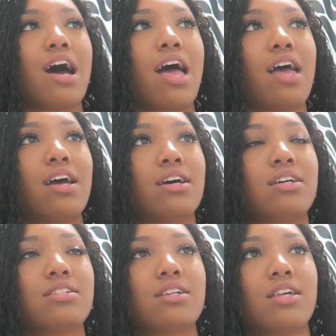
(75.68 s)

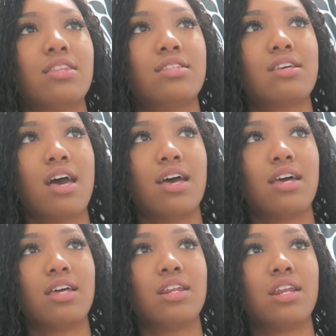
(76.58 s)
And
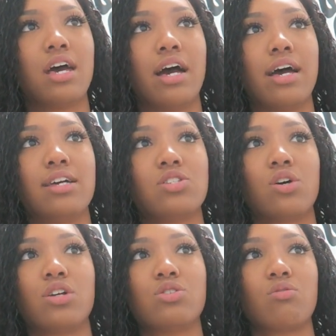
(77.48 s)
then I
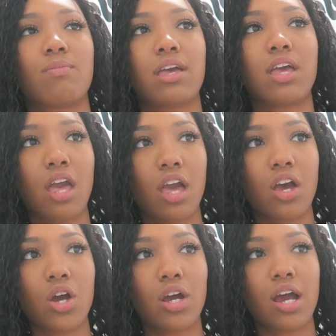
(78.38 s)
started doing my
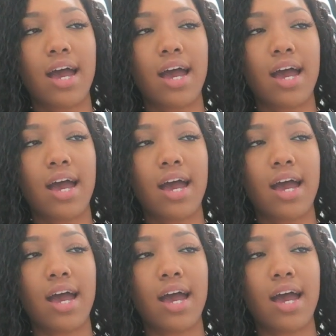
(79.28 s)
hair.